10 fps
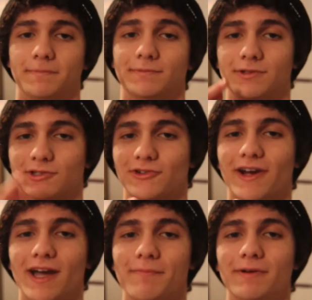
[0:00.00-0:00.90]

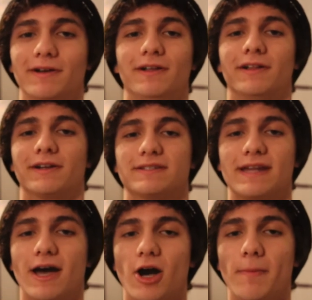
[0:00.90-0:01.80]
subscribe, because
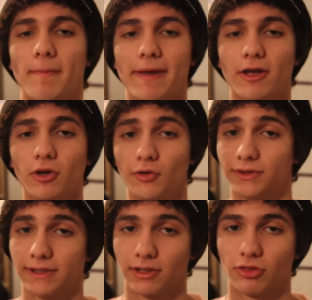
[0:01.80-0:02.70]
now my main goal is
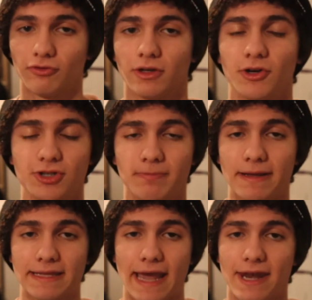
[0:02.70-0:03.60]
to get 300 by
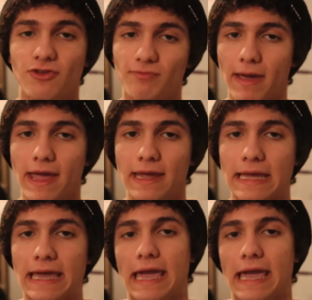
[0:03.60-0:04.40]
the end of May,